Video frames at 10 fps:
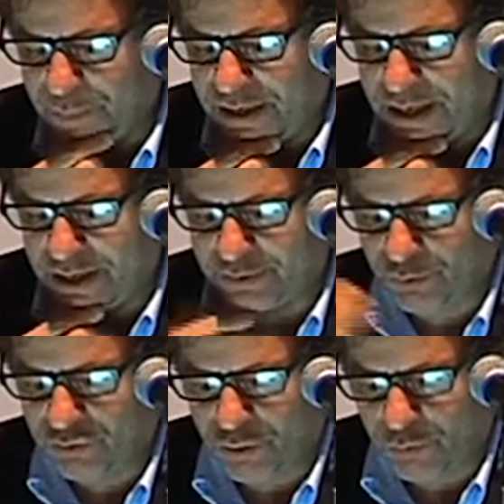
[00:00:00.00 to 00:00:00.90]
by Hockney,
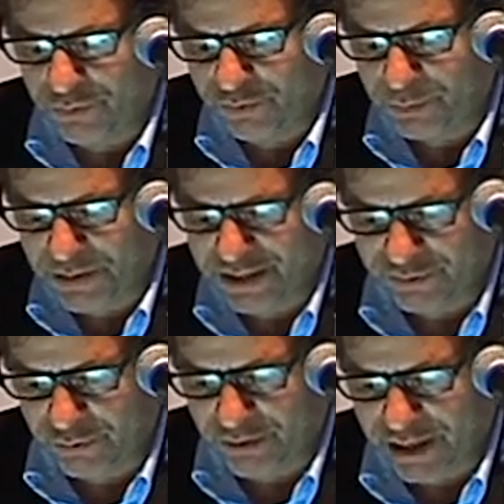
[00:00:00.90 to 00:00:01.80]
where Joan Rivers plays
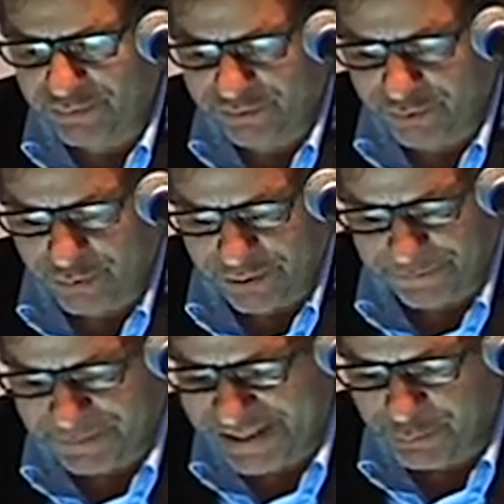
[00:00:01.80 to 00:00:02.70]
her life story.
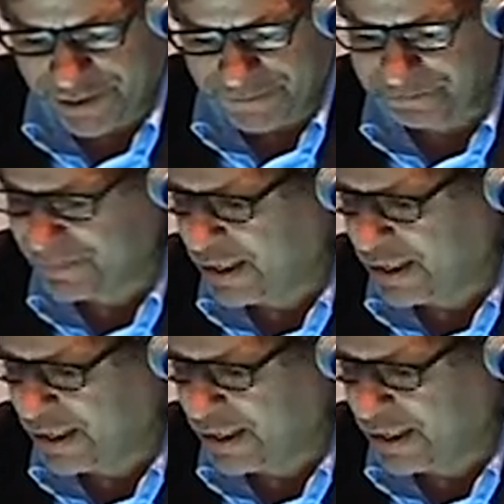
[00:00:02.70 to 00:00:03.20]
Anyway,